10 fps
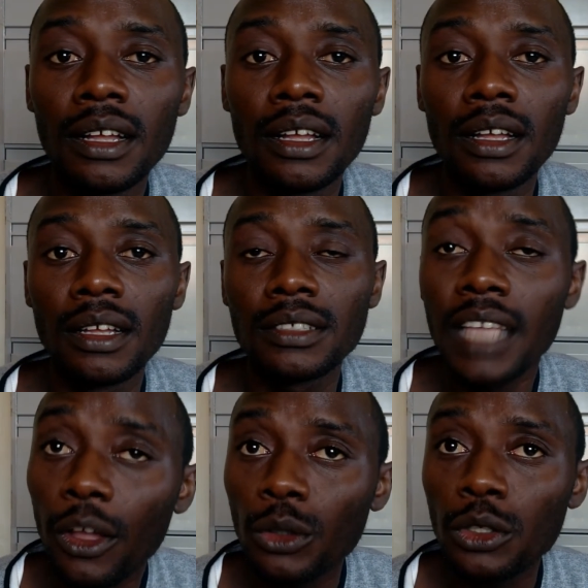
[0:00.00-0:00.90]

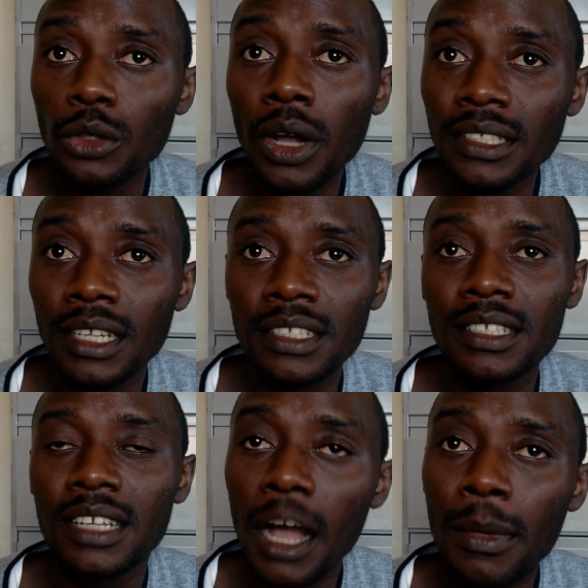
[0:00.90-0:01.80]
Psychosocial hazards
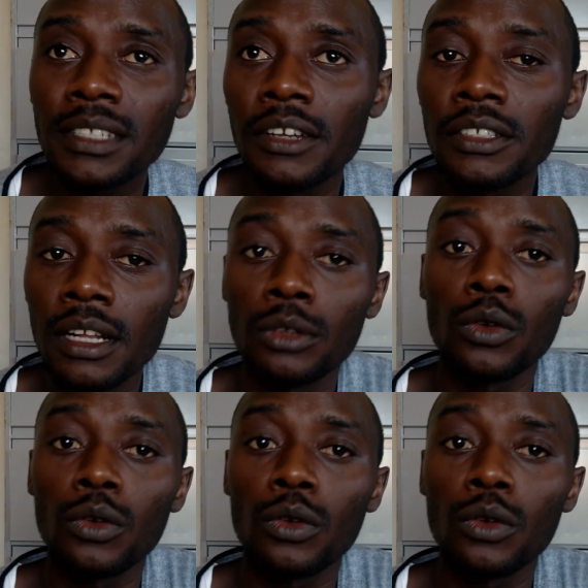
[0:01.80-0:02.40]
come as a result